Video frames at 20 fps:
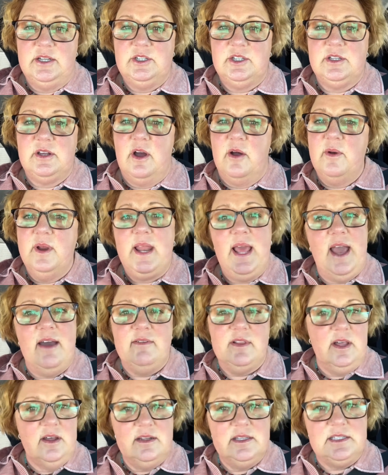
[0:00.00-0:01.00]
So I already have a
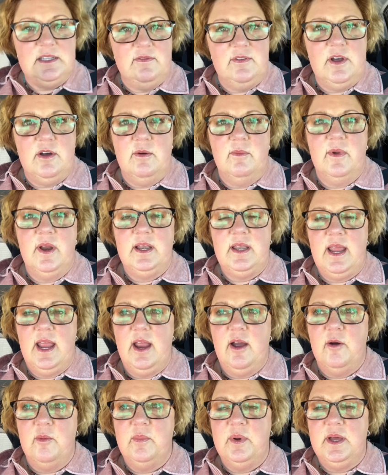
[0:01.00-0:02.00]
lot of stuff at home right
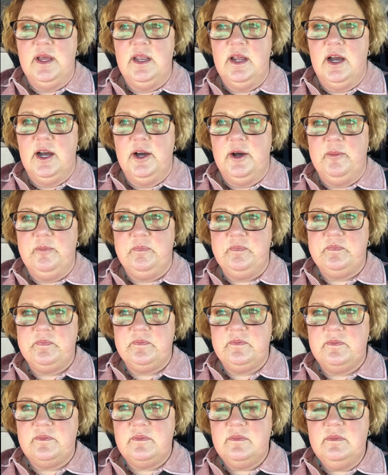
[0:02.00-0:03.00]
now, but um,
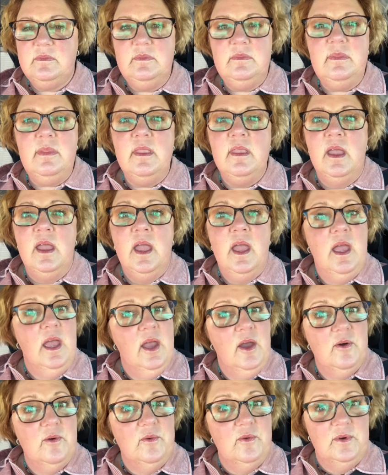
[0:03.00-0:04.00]

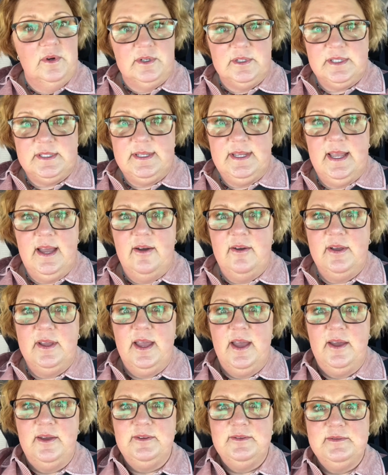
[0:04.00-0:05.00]
we'll see how it
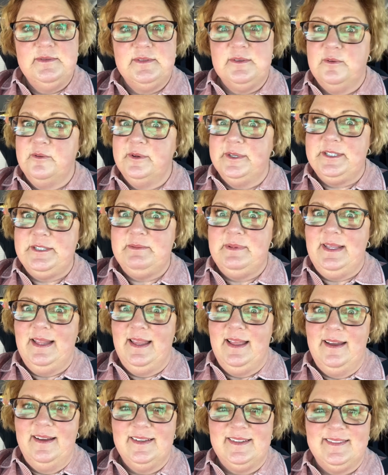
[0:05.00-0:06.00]
goes. Wish me
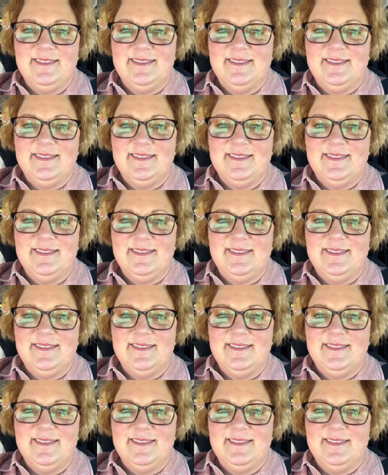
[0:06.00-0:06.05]
luck.